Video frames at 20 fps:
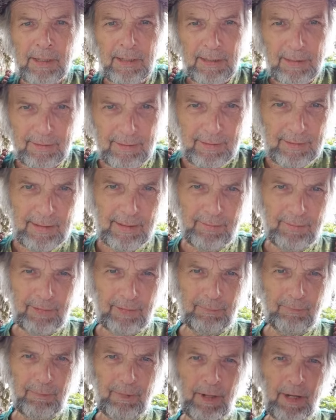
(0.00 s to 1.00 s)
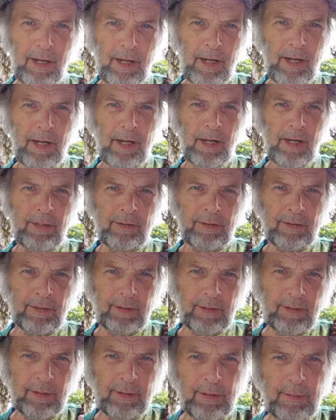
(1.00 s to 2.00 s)
And then they have this
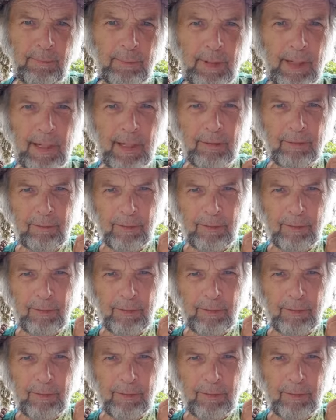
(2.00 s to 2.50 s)
basket in the back.